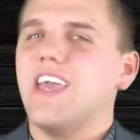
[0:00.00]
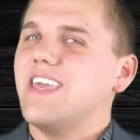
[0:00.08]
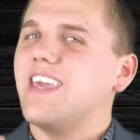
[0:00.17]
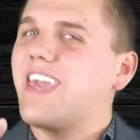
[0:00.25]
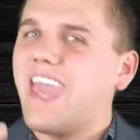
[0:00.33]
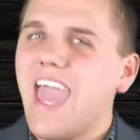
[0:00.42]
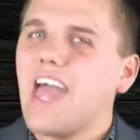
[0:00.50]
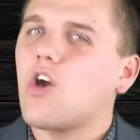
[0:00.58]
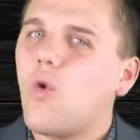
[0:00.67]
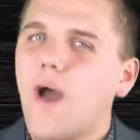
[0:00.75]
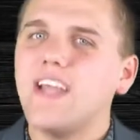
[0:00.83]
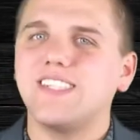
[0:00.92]
you can't
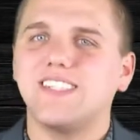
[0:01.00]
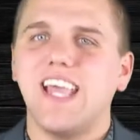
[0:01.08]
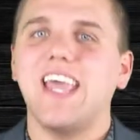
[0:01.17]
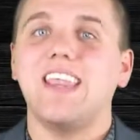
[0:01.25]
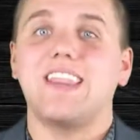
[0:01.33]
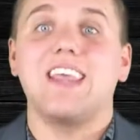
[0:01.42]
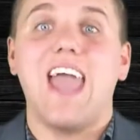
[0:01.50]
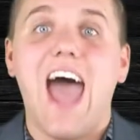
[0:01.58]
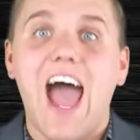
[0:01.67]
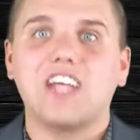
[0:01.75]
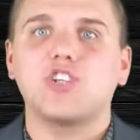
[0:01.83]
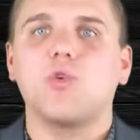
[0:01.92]
quite say that the
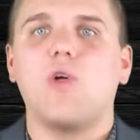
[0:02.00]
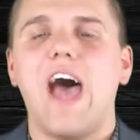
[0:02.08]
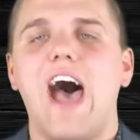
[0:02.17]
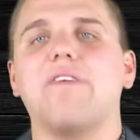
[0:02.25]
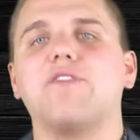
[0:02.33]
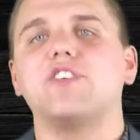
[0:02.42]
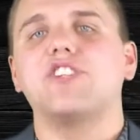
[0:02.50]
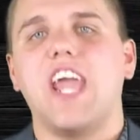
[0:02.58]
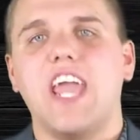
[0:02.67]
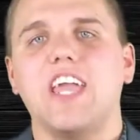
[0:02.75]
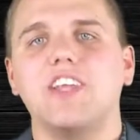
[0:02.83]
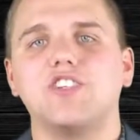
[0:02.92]
actual average
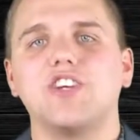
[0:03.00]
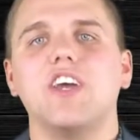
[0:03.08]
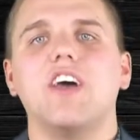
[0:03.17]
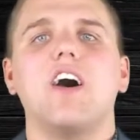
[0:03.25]
age